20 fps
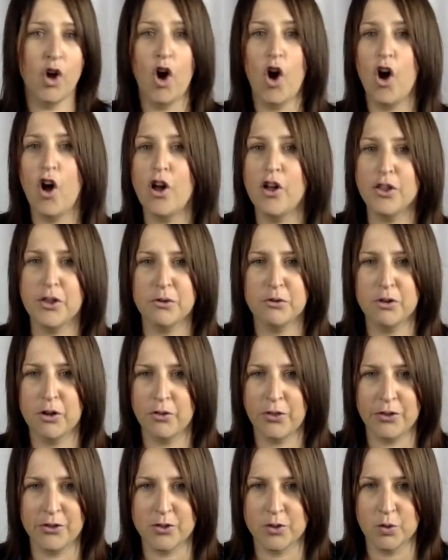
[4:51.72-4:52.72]
all throughout
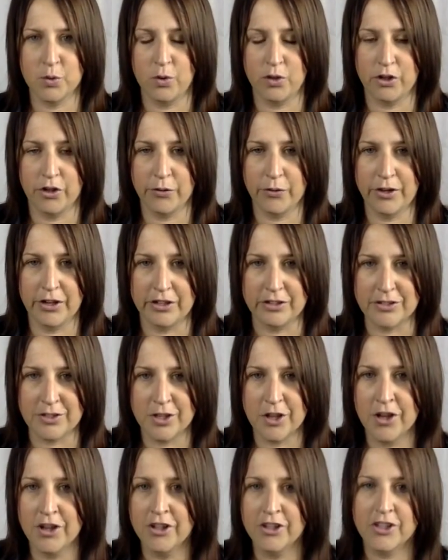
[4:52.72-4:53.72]
their school careers.
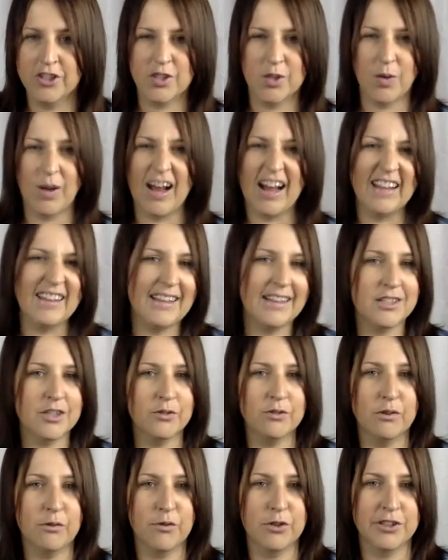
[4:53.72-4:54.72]
So I like to
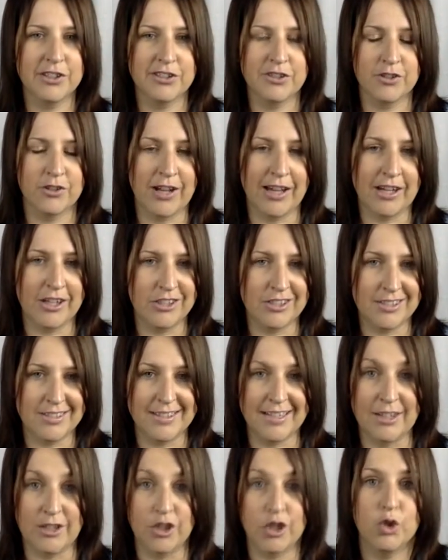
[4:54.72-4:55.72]
refer to strategies
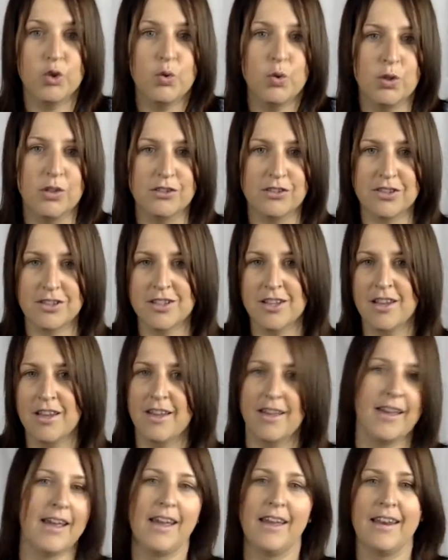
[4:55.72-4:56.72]
like tools.
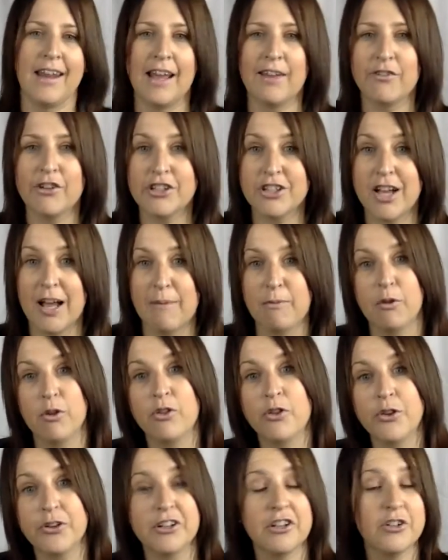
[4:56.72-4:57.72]
And every time you
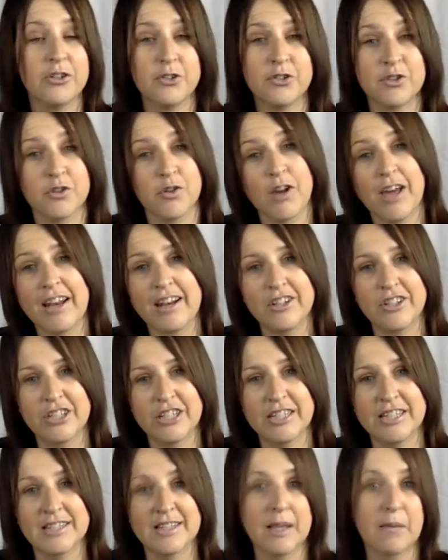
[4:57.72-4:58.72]
learn a new strategy,
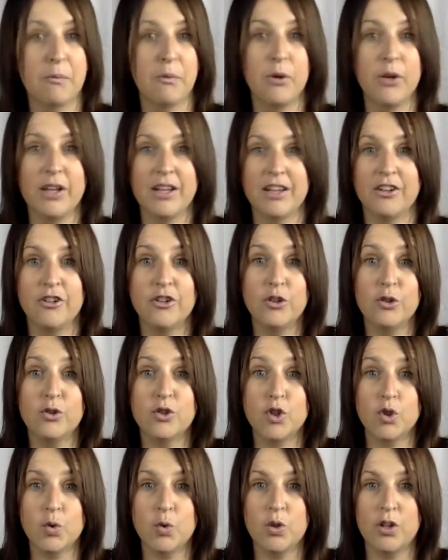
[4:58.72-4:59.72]
it's like putting a new
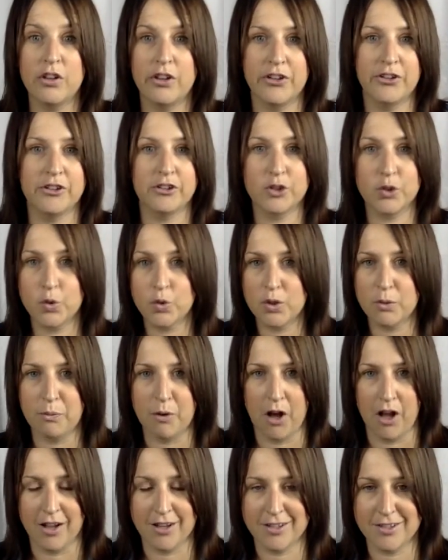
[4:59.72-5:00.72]
tool in your
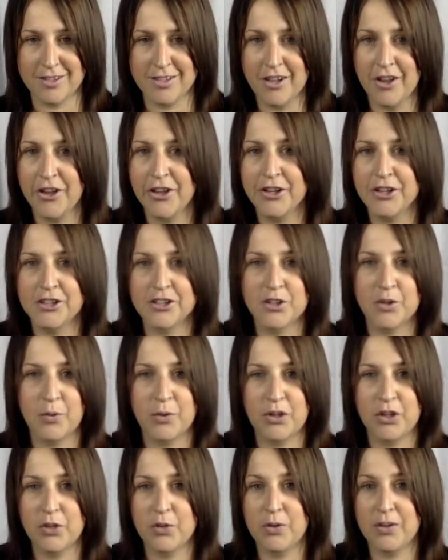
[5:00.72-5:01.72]
toolbox. So
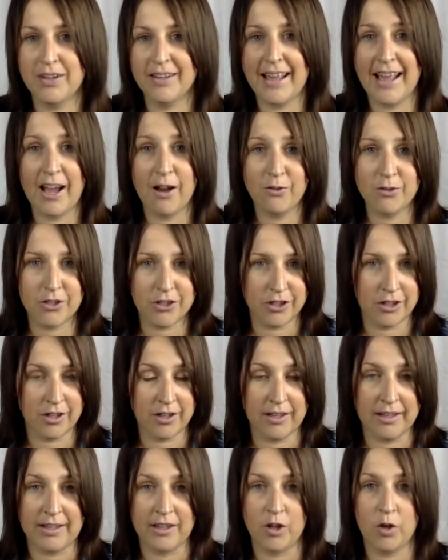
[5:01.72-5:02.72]
when you encounter
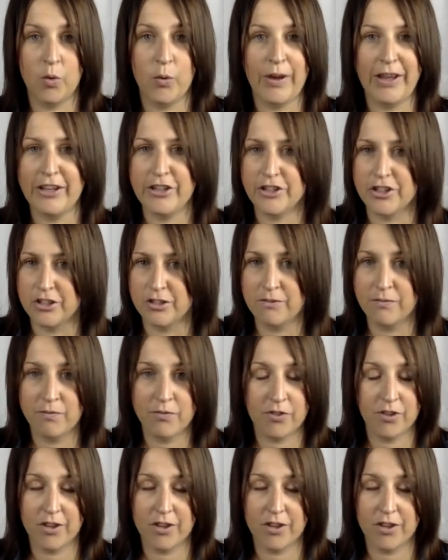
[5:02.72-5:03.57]
an equation,